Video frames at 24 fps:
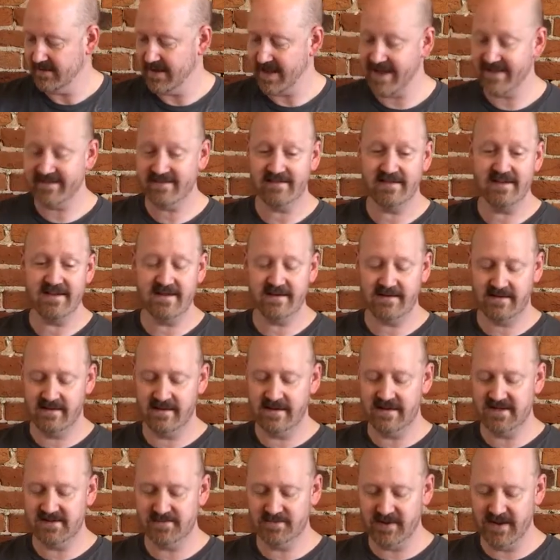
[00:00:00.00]
Lastly,
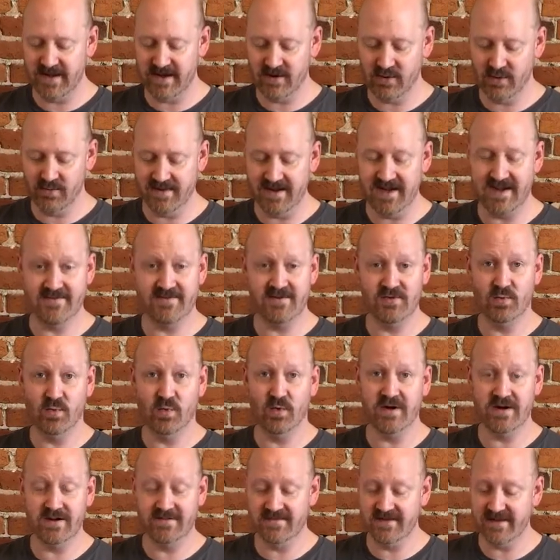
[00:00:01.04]
each player will be given
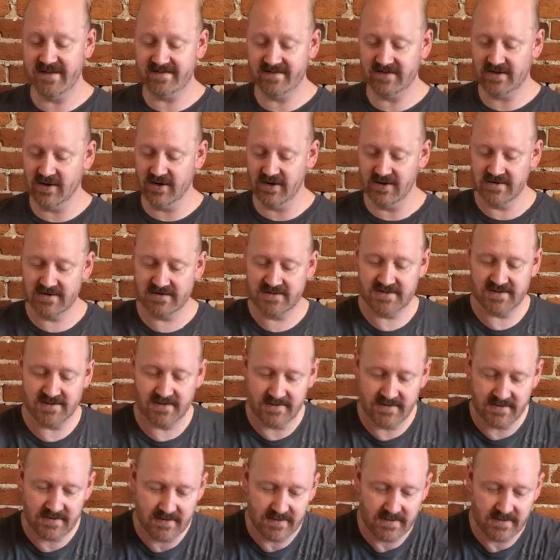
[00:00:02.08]
one of these cards.